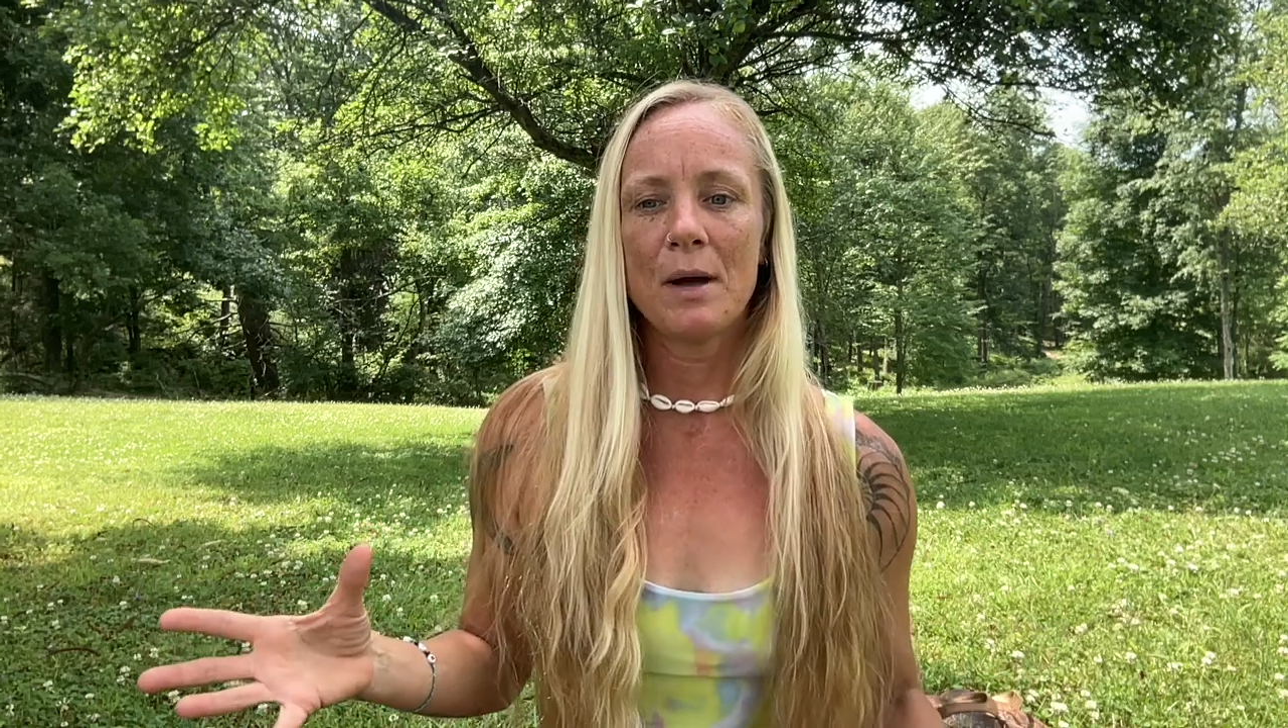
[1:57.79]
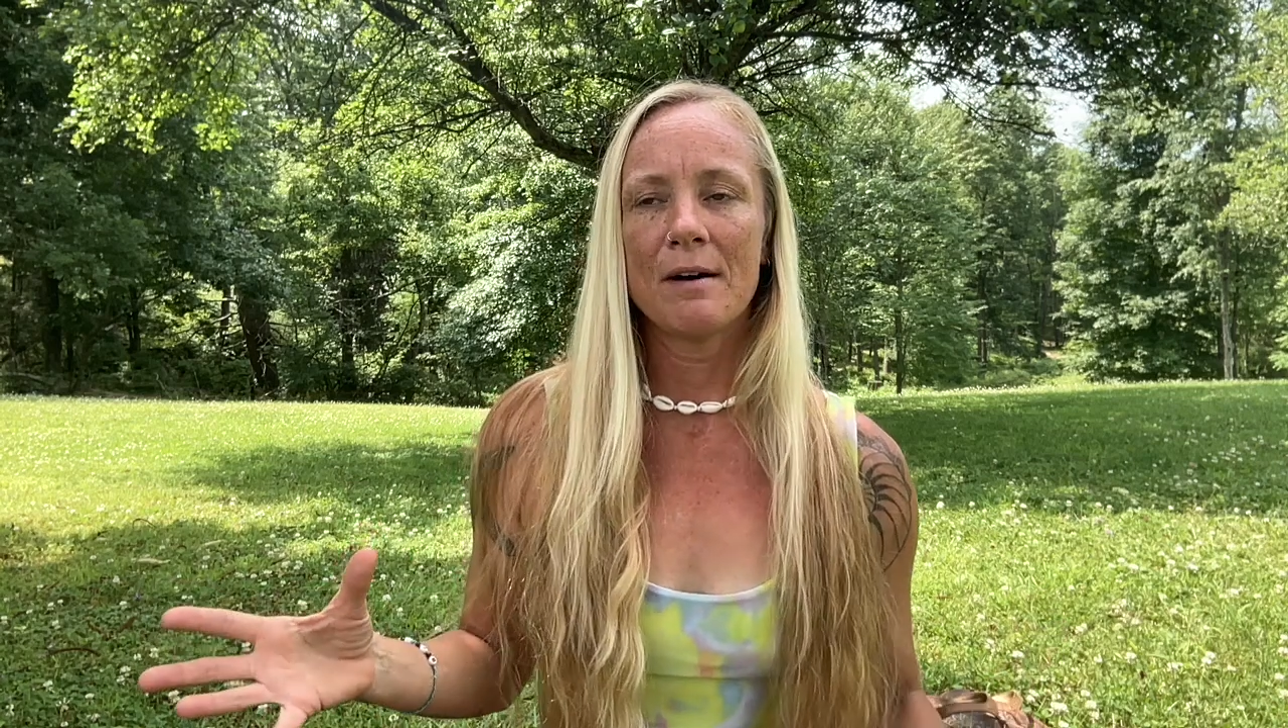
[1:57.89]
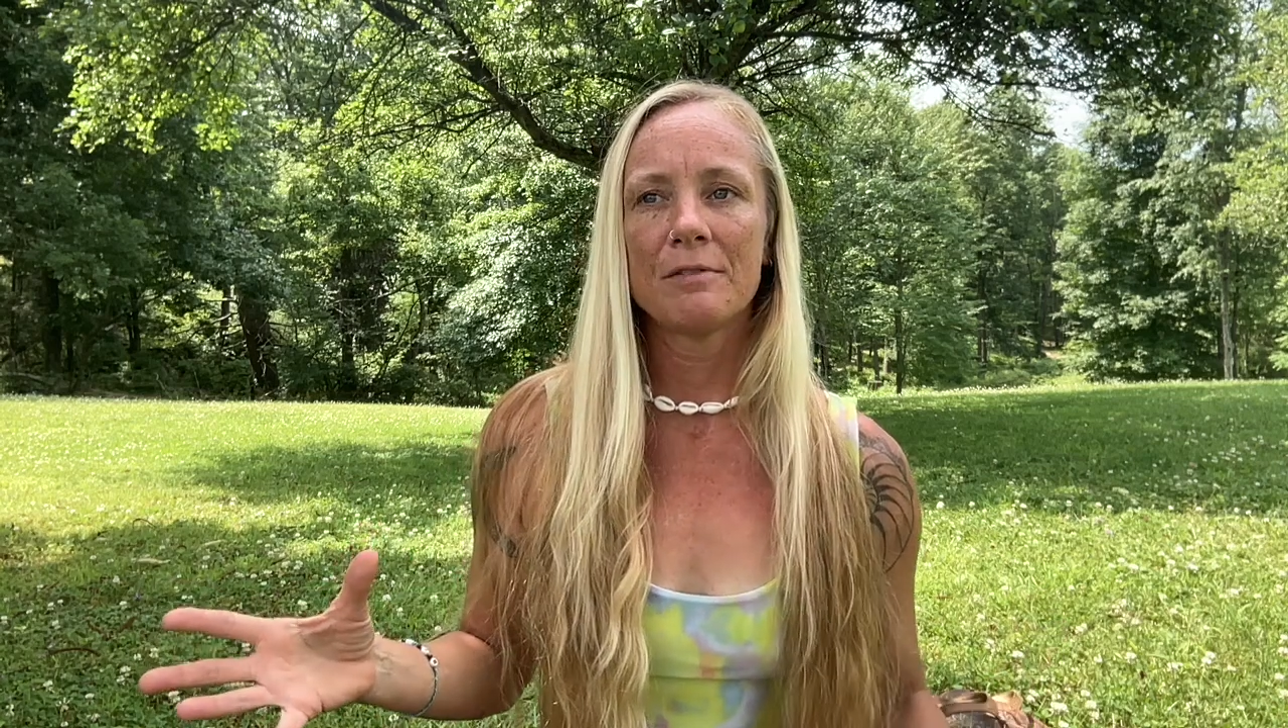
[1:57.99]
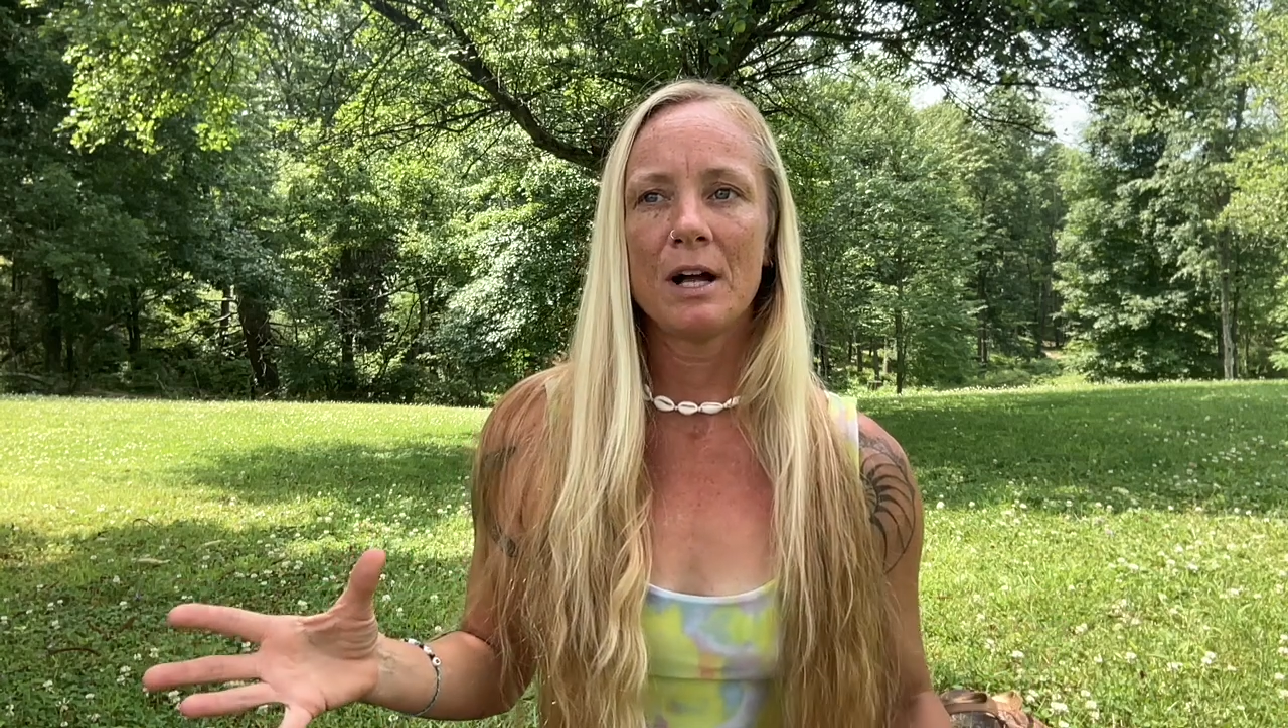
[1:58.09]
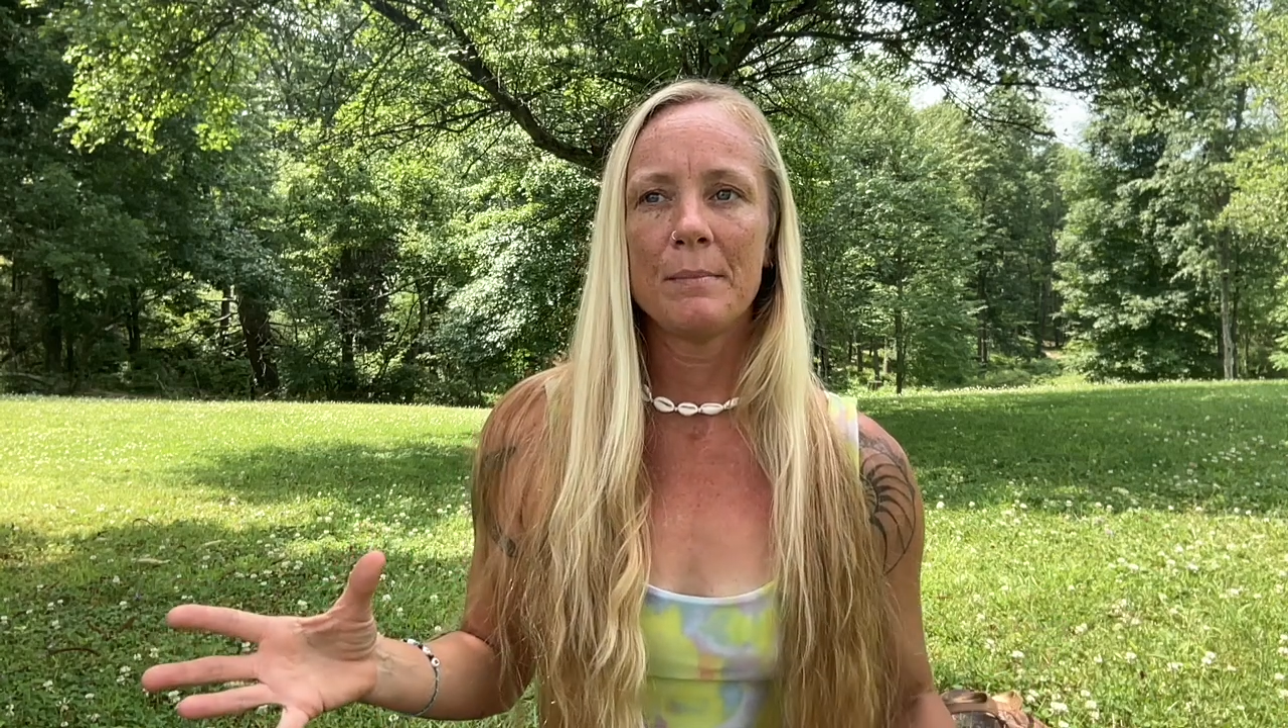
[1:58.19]

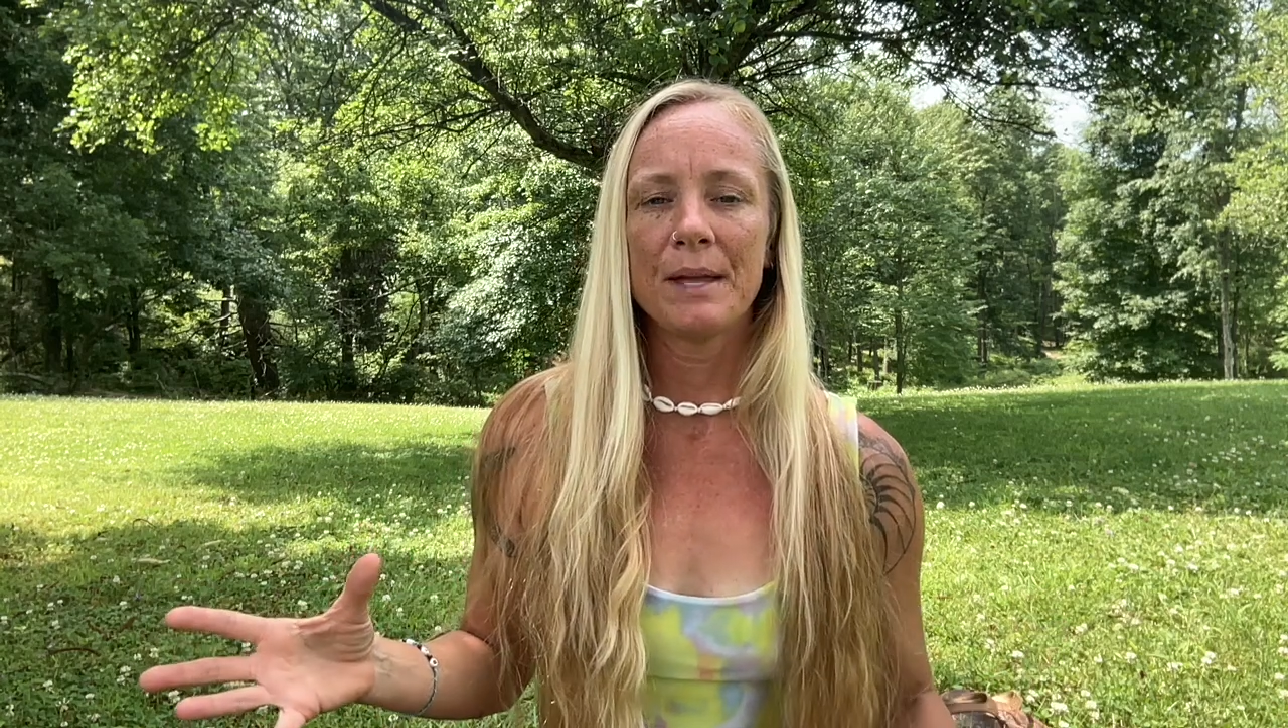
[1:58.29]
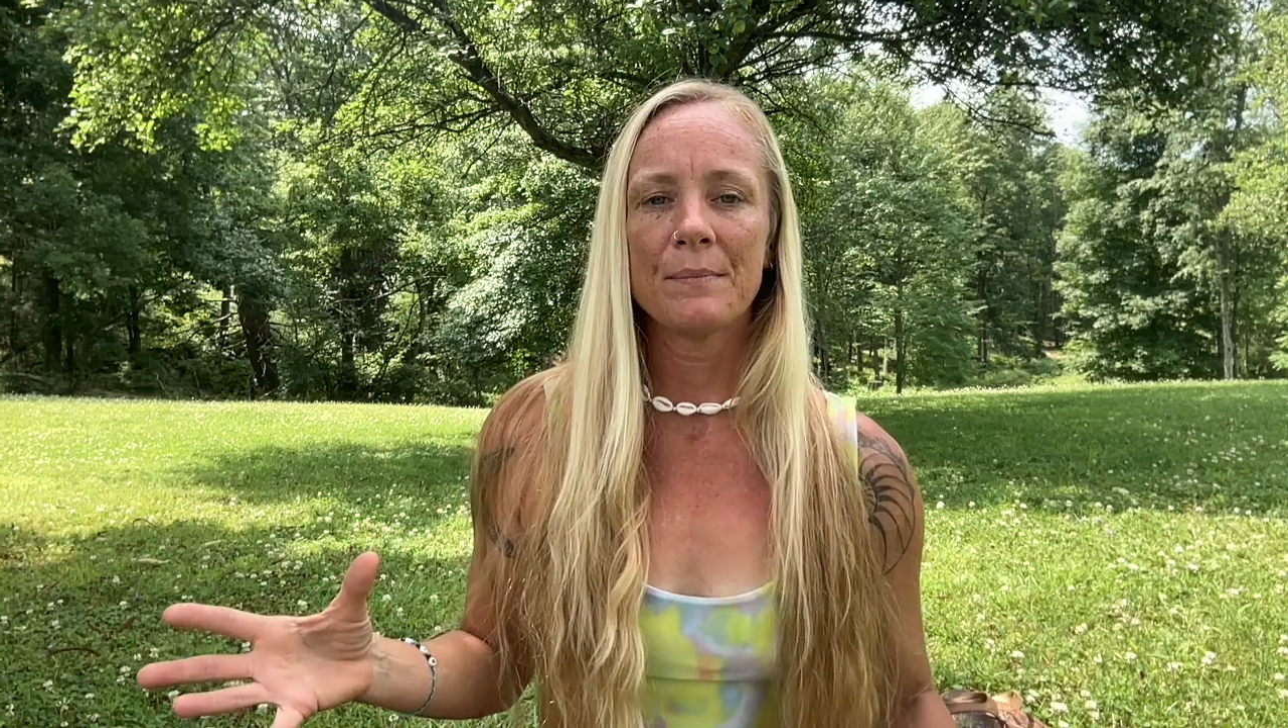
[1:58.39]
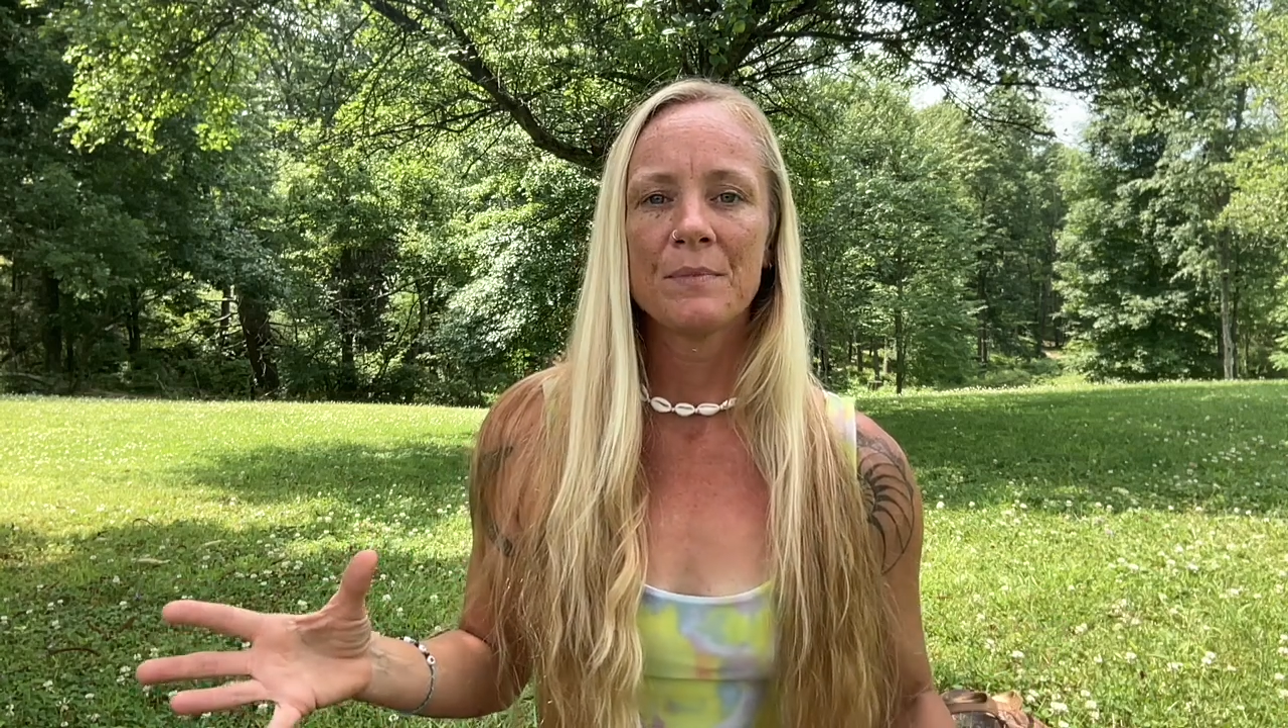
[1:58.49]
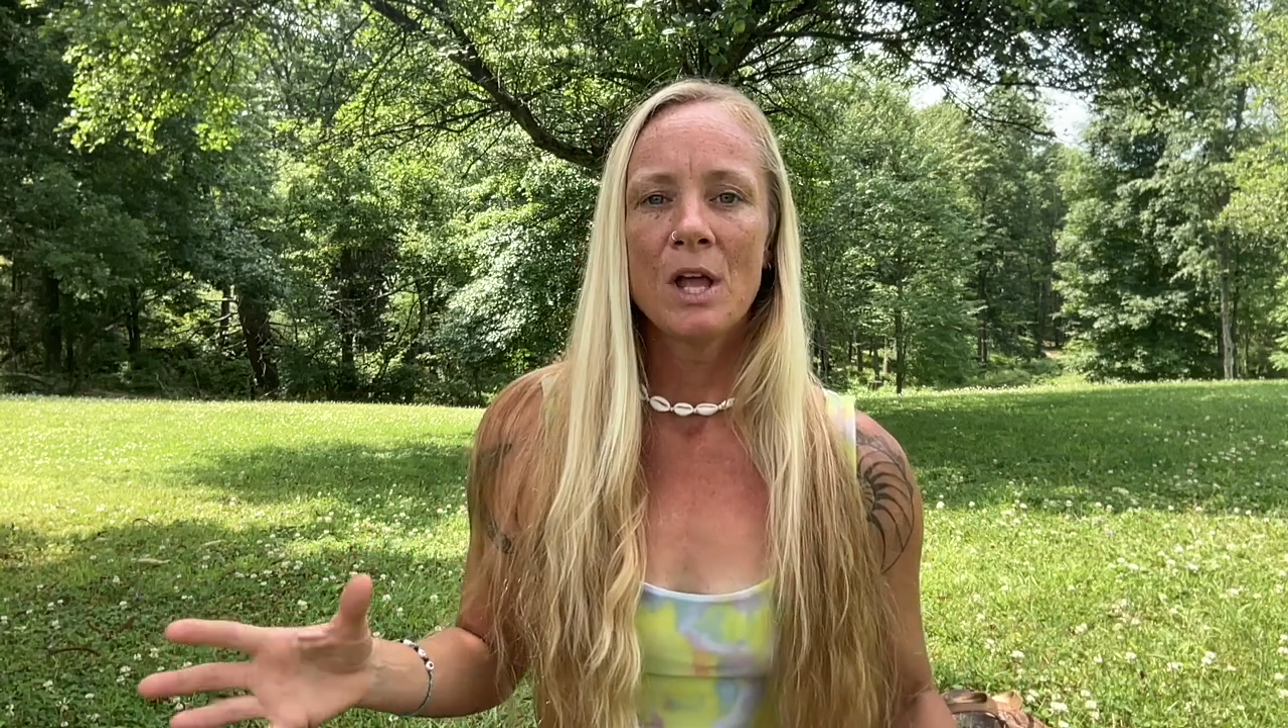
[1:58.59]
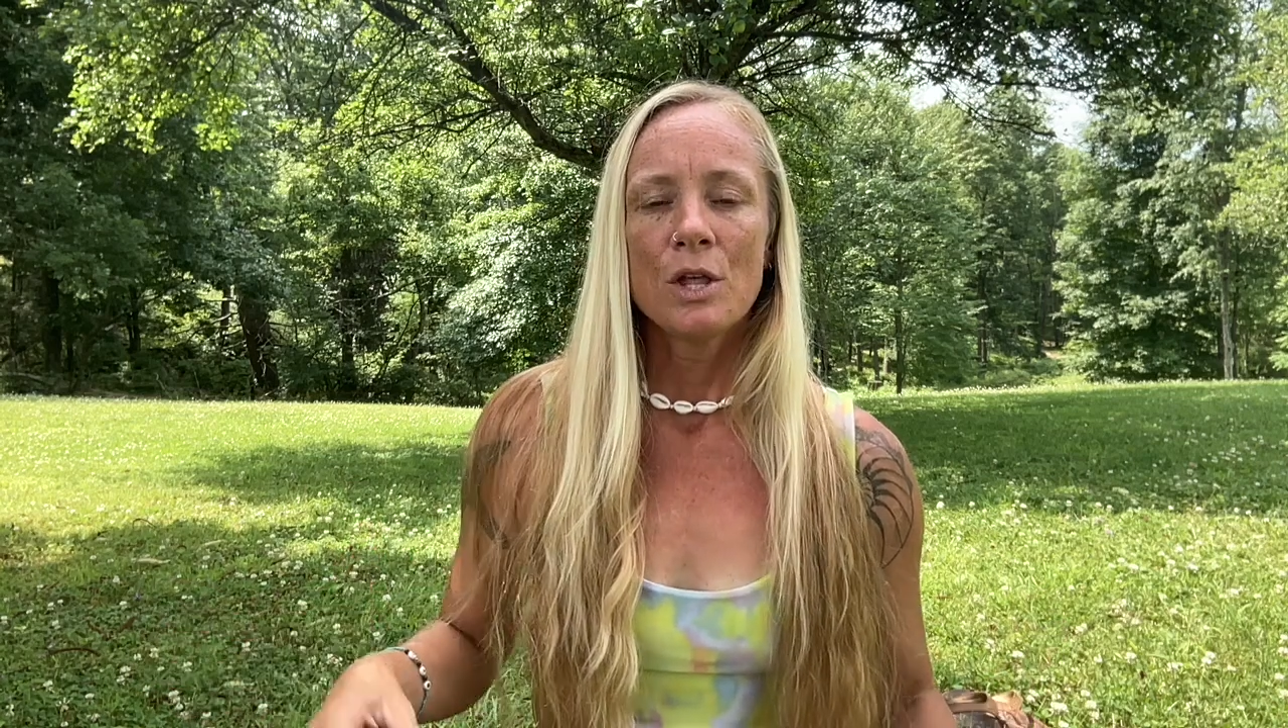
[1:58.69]
have coming.